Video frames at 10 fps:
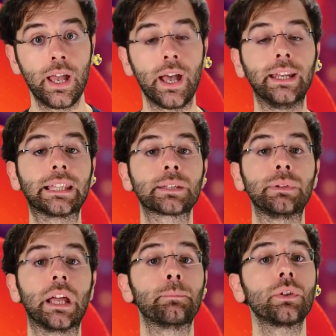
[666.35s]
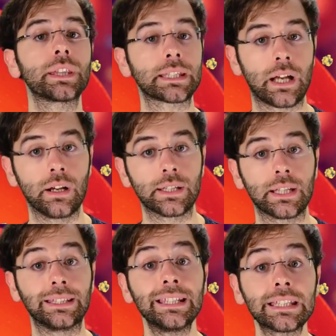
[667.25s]
and it has been hypothesized
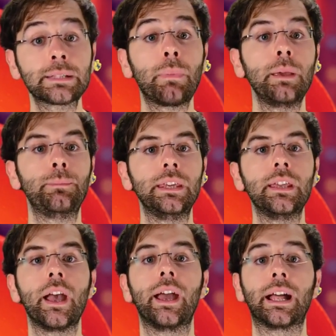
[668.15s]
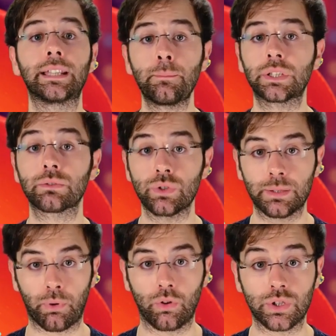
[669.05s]
that this might be an adaptive
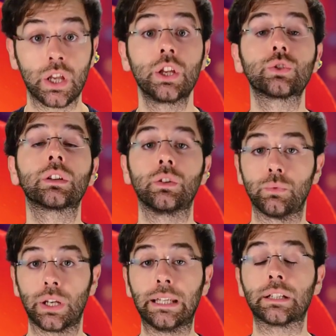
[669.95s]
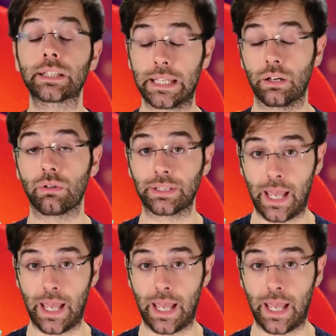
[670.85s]
response to accumulated cellular